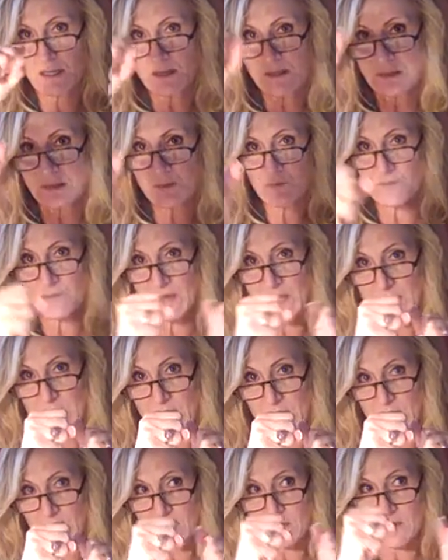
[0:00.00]
in the
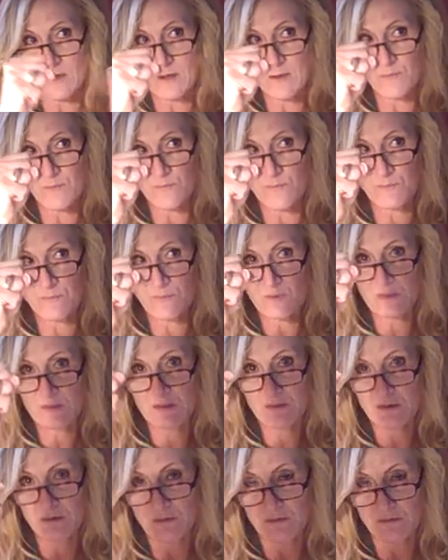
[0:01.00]
splanchnic
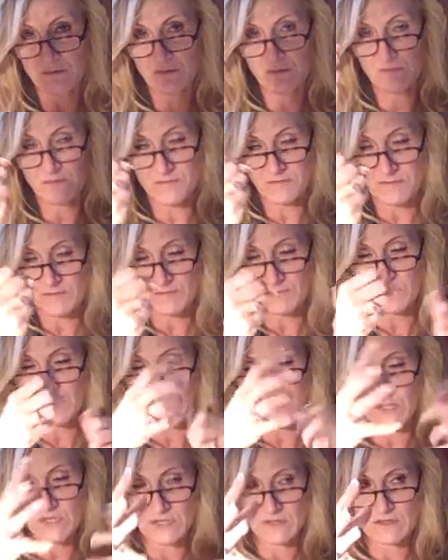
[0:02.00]
the
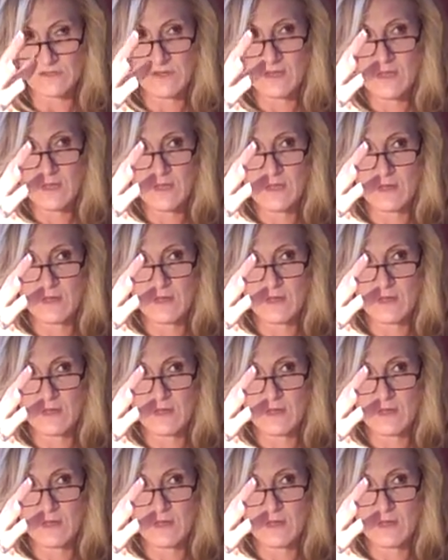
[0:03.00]
region.